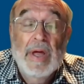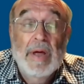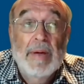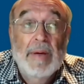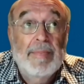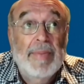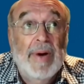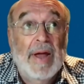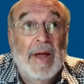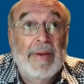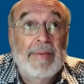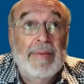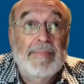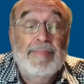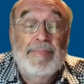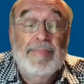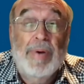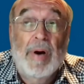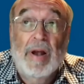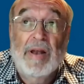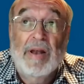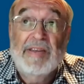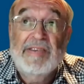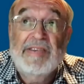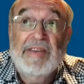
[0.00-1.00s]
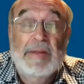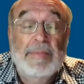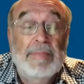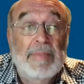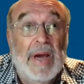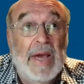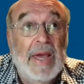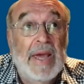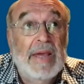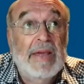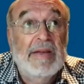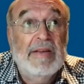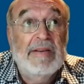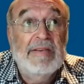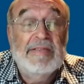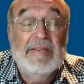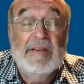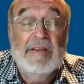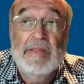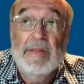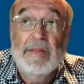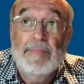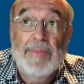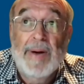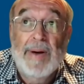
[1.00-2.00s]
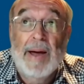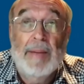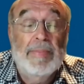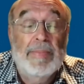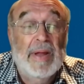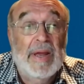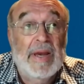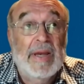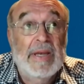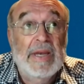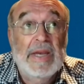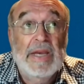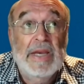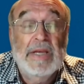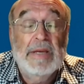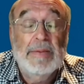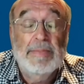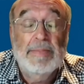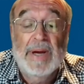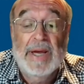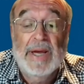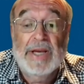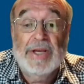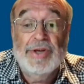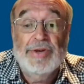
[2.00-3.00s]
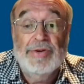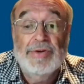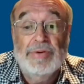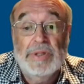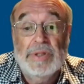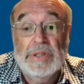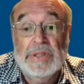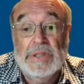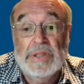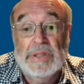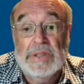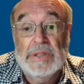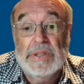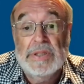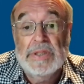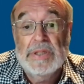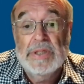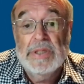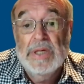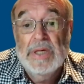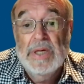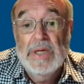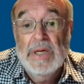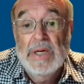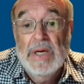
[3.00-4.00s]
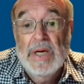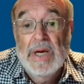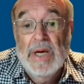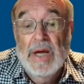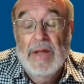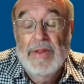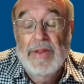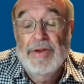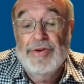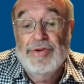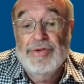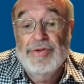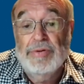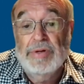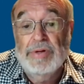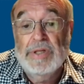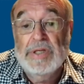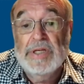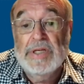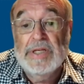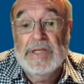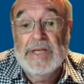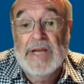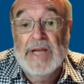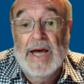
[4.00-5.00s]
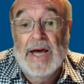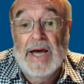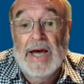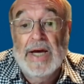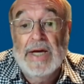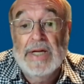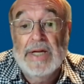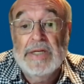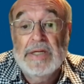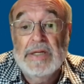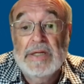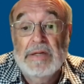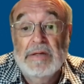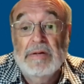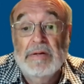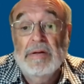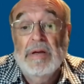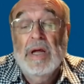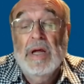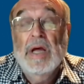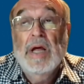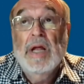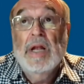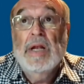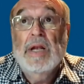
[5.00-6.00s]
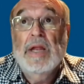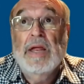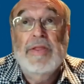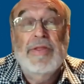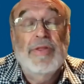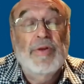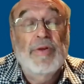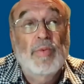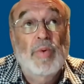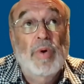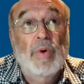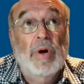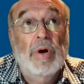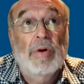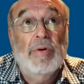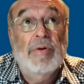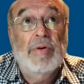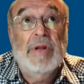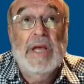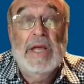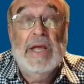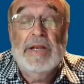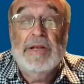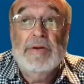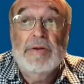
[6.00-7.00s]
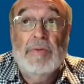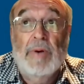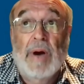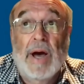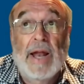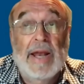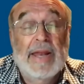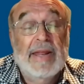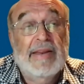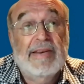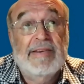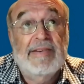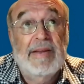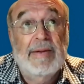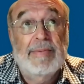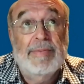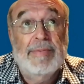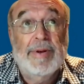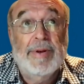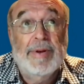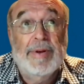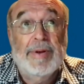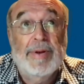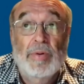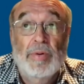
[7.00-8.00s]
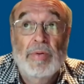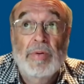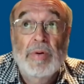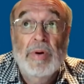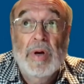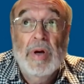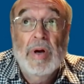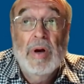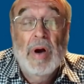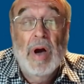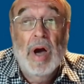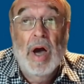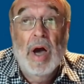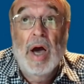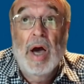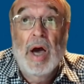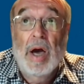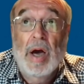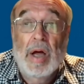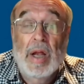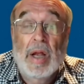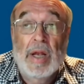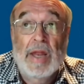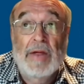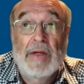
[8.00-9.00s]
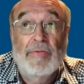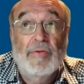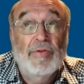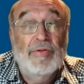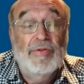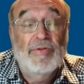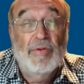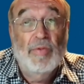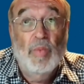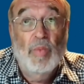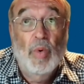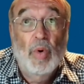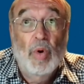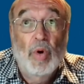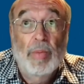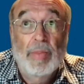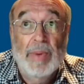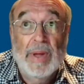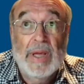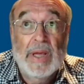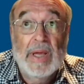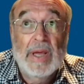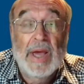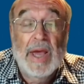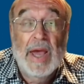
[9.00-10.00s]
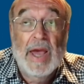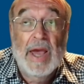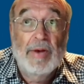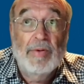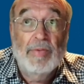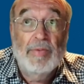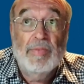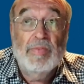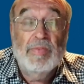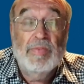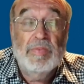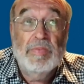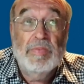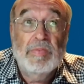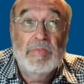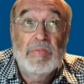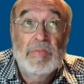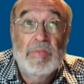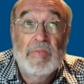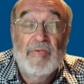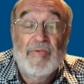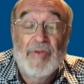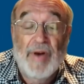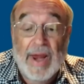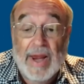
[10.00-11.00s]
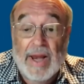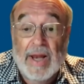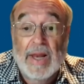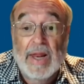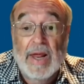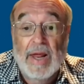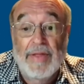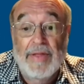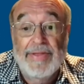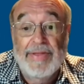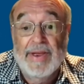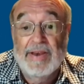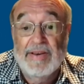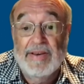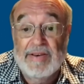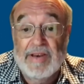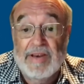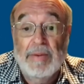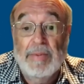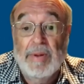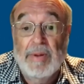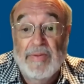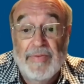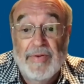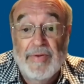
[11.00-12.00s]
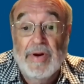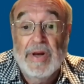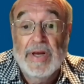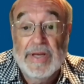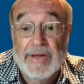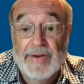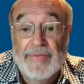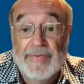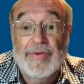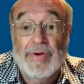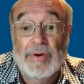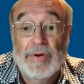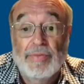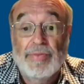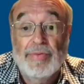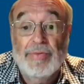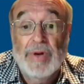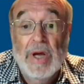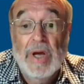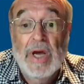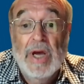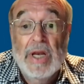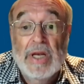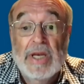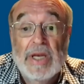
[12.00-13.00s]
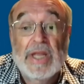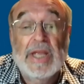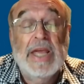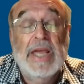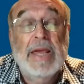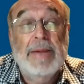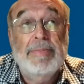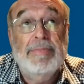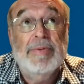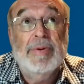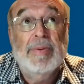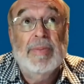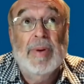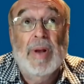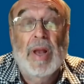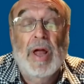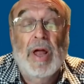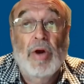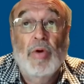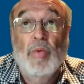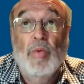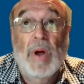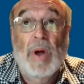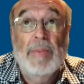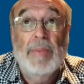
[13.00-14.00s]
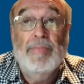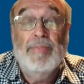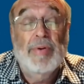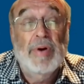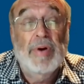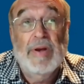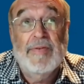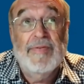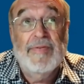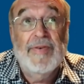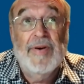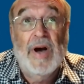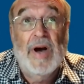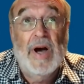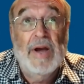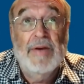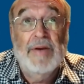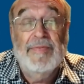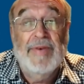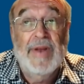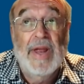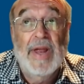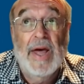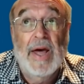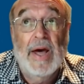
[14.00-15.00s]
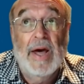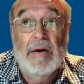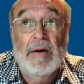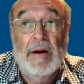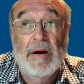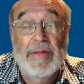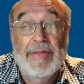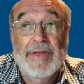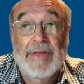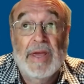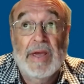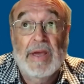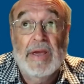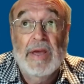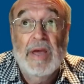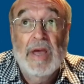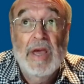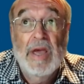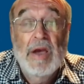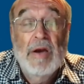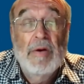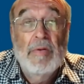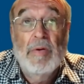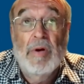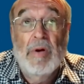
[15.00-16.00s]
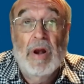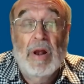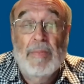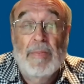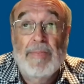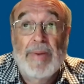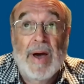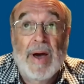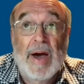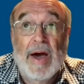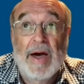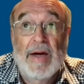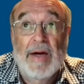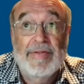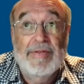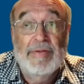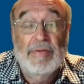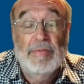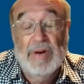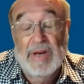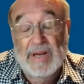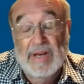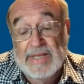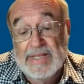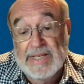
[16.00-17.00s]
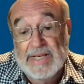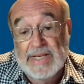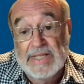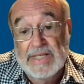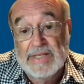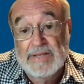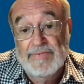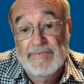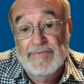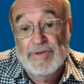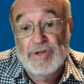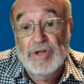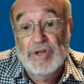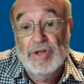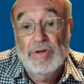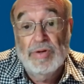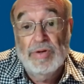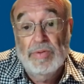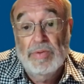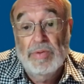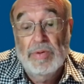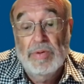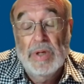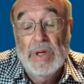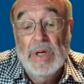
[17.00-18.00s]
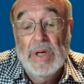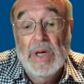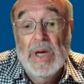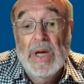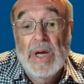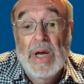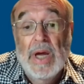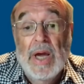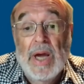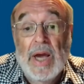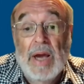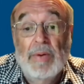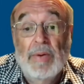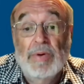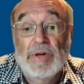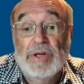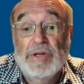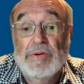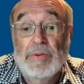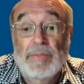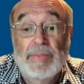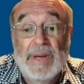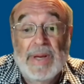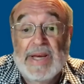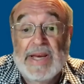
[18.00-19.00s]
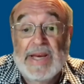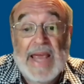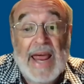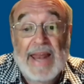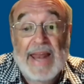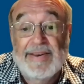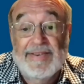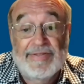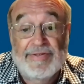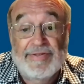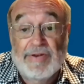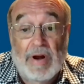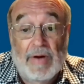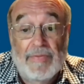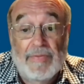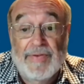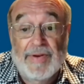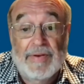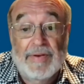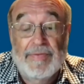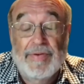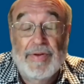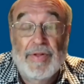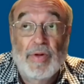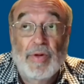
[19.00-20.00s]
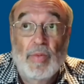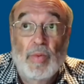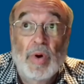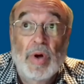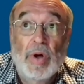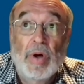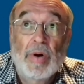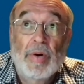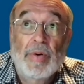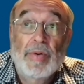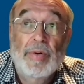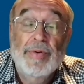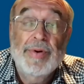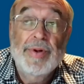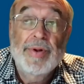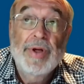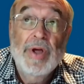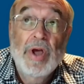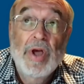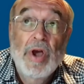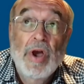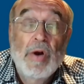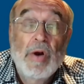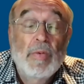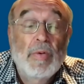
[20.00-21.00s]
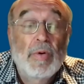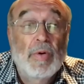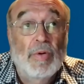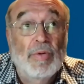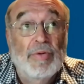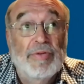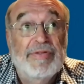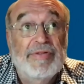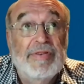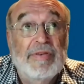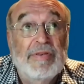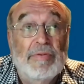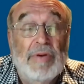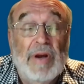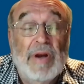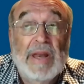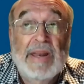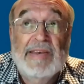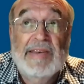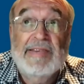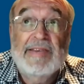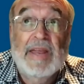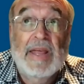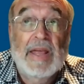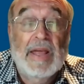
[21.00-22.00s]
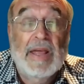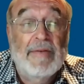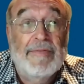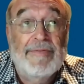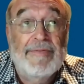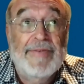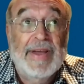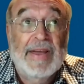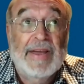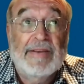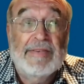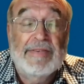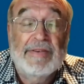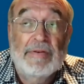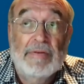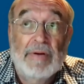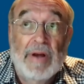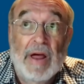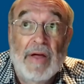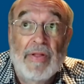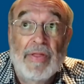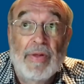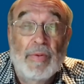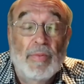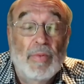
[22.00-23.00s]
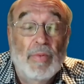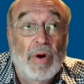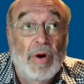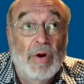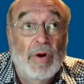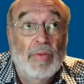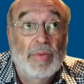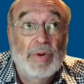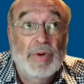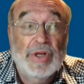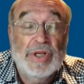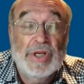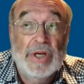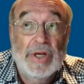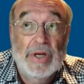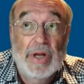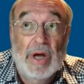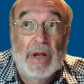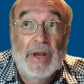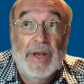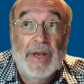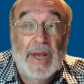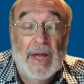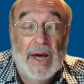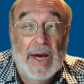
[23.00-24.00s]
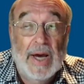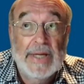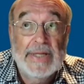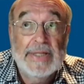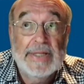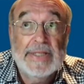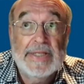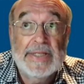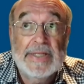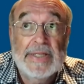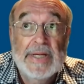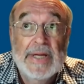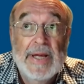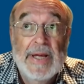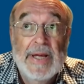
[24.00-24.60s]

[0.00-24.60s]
But policymakers and the public need to make choices. And the choices are to let the world get to unacceptable levels of warming. And frankly, I think it's going to be very difficult to keep to below 1.5 now. I think we're on a path to excess of 2. Which will be catastrophic for the world. We're also really seeing effects around the world which are not nice.